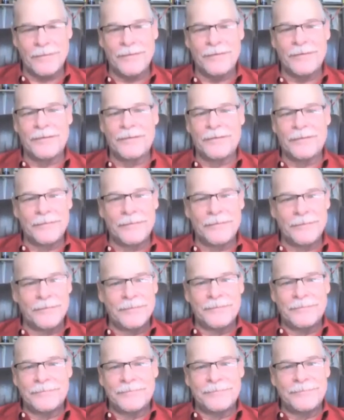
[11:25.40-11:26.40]

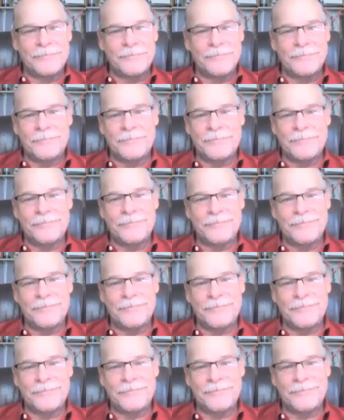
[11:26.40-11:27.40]

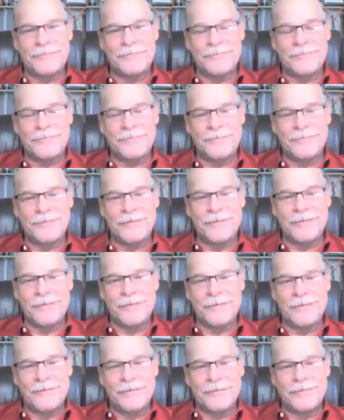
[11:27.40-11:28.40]

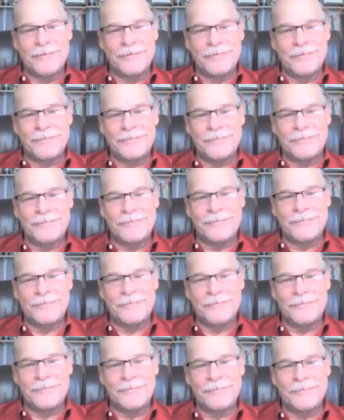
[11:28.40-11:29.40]

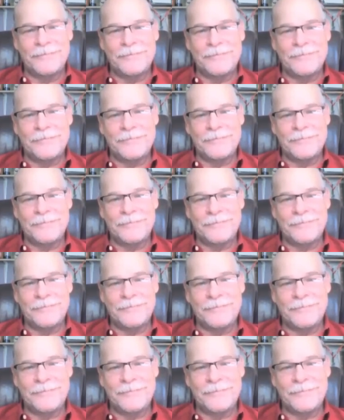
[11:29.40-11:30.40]

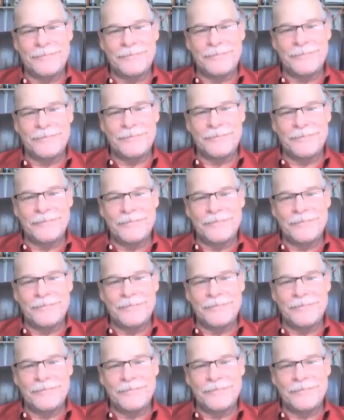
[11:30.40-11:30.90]
(not speaking)